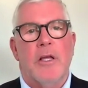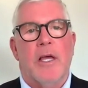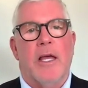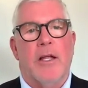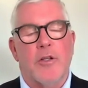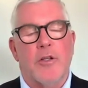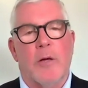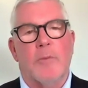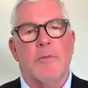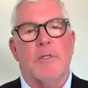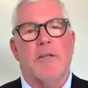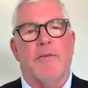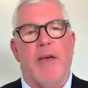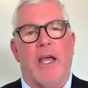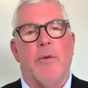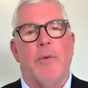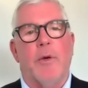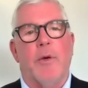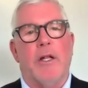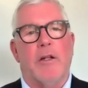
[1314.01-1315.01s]
in terms of
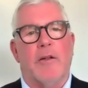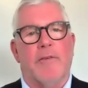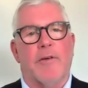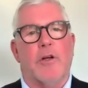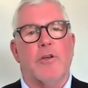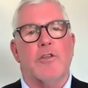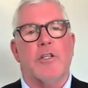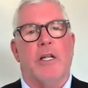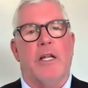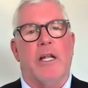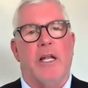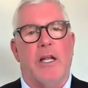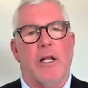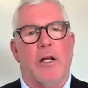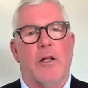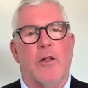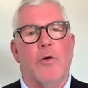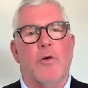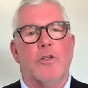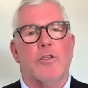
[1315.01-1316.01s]
equity, diversity, and
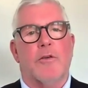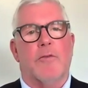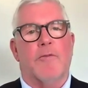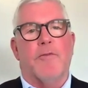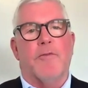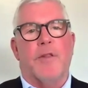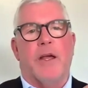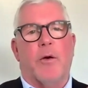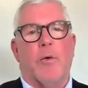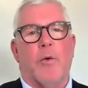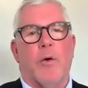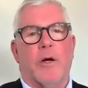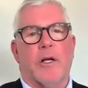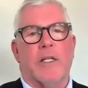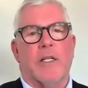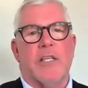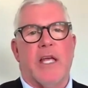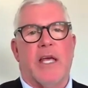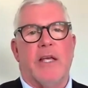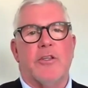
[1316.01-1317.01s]
inclusion for their
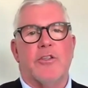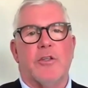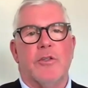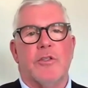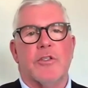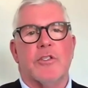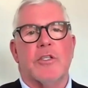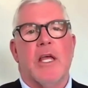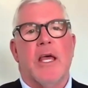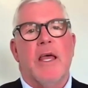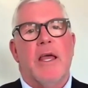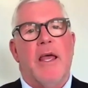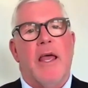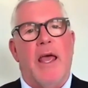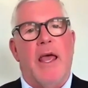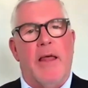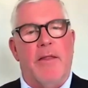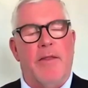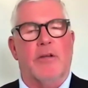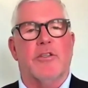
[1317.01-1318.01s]
organizations
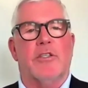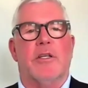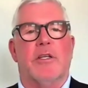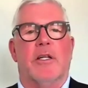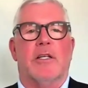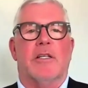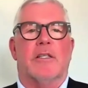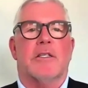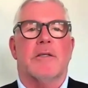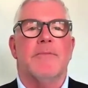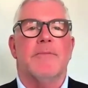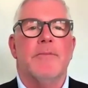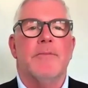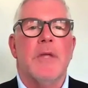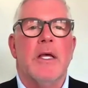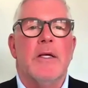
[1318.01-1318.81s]
and their cities.